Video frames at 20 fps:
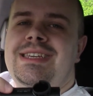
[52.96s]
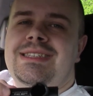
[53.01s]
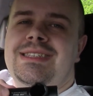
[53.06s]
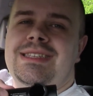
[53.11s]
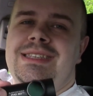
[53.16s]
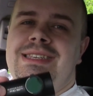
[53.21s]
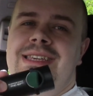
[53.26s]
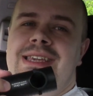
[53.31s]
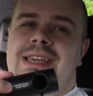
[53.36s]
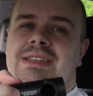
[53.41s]

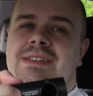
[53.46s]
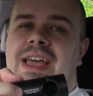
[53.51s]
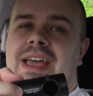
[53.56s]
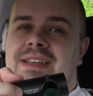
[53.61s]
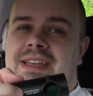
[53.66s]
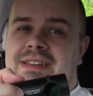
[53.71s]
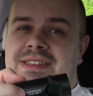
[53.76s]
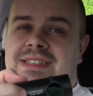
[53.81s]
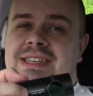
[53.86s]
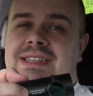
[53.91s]
the
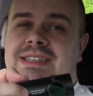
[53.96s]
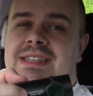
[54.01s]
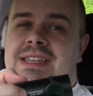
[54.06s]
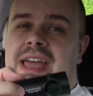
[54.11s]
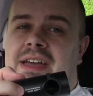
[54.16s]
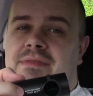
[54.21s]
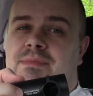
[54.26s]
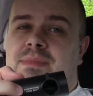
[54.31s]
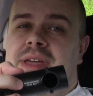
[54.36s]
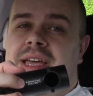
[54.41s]
60
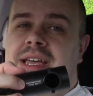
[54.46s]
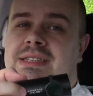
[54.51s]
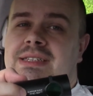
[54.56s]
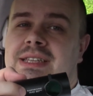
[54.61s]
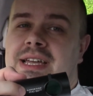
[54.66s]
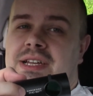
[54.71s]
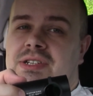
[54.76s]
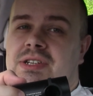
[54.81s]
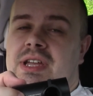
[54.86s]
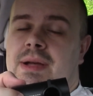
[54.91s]
FPS
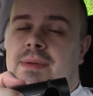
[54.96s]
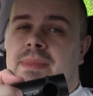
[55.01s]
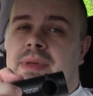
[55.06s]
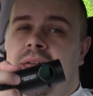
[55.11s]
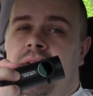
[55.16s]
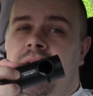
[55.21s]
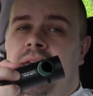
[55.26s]
dashcam.